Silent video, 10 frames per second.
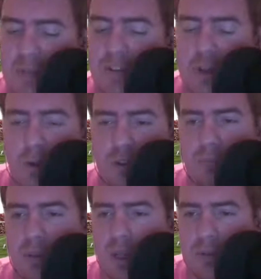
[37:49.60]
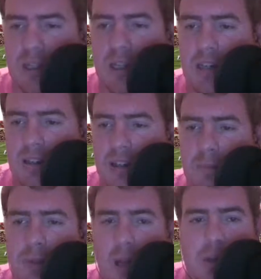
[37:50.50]
me so much of Bob Lilly. And
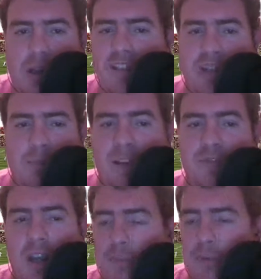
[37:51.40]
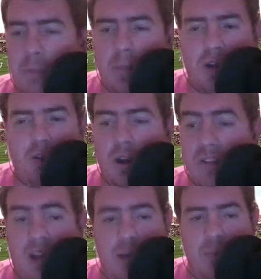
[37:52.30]
Bob Lilly's like my favorite football player of all
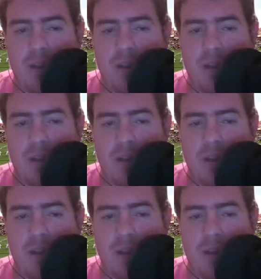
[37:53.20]
time.